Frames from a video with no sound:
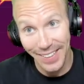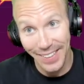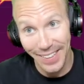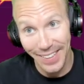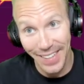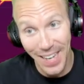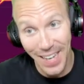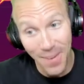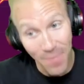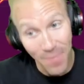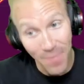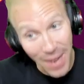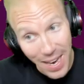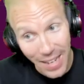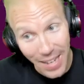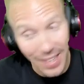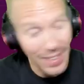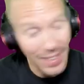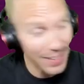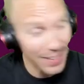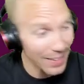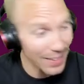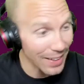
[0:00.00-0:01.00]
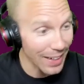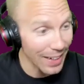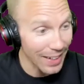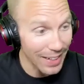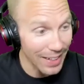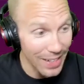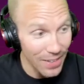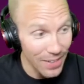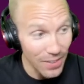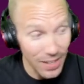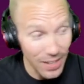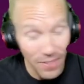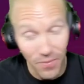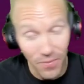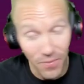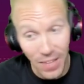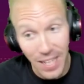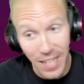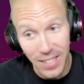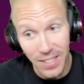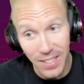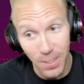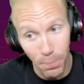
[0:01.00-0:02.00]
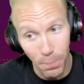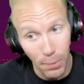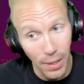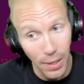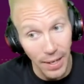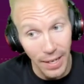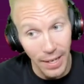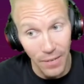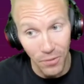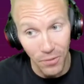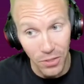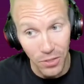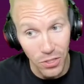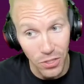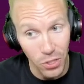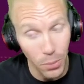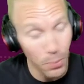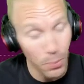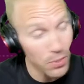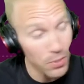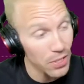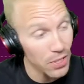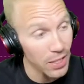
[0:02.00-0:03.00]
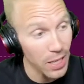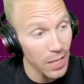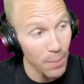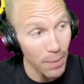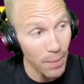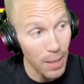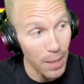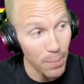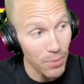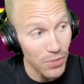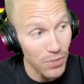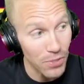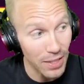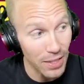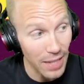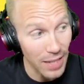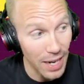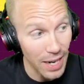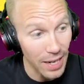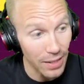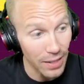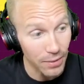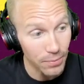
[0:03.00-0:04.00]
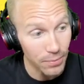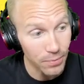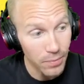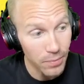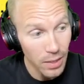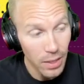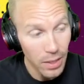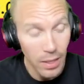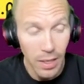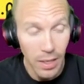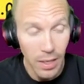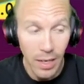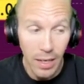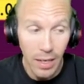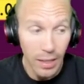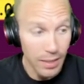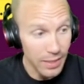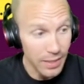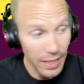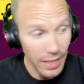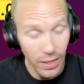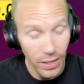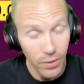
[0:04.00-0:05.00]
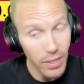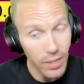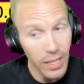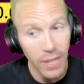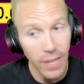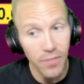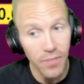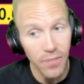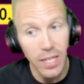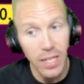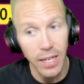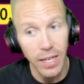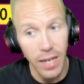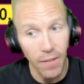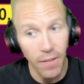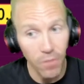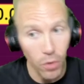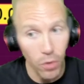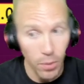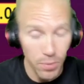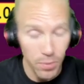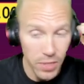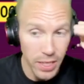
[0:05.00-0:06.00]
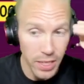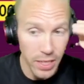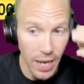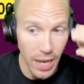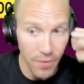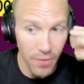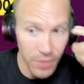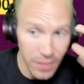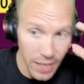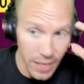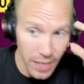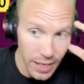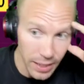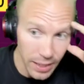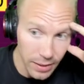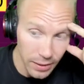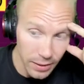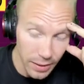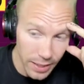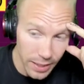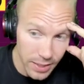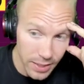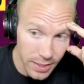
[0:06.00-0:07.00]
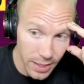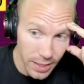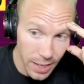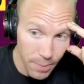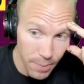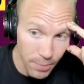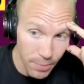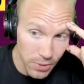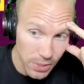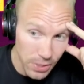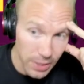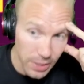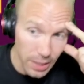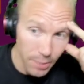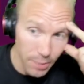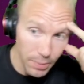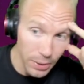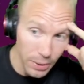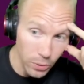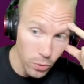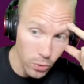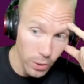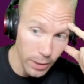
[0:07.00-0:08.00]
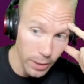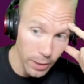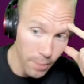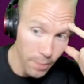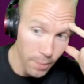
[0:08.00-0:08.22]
It might, like, if that's the play, if it's 2% up, 8% down, because I don't think I've seen an FOMC have a day less than 8% on Bitcoin.